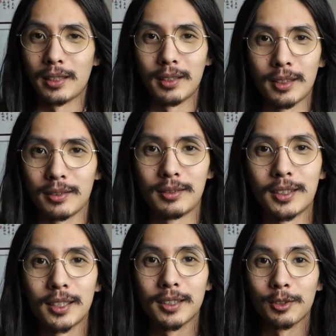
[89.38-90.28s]
it
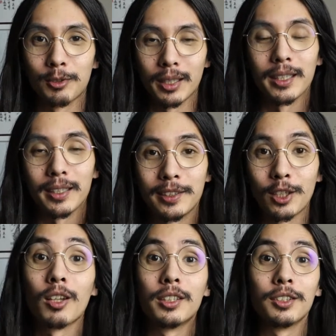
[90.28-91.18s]
doesn't create a
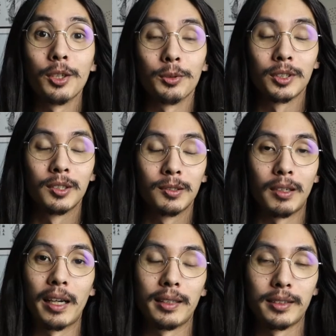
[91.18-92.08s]
solid note,
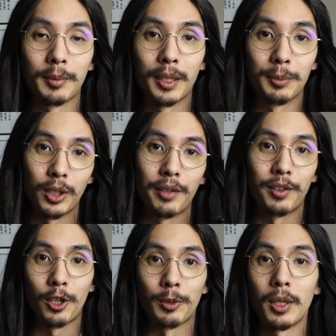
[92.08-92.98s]
right? Sometimes you have a
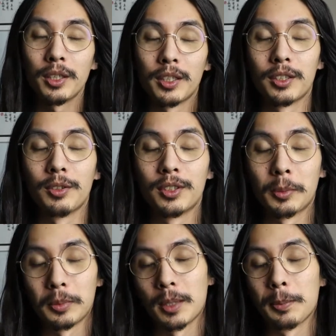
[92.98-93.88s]
harmonic note,
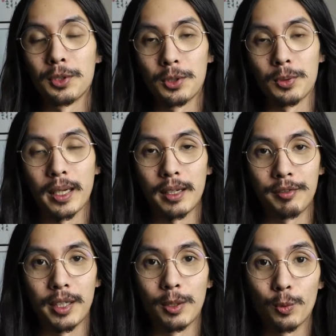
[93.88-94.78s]
sometimes you have
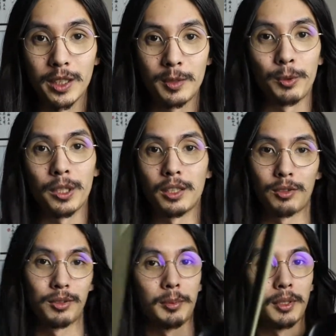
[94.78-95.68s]
a whispery note,
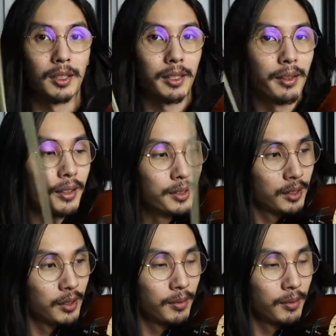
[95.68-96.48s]
something like this.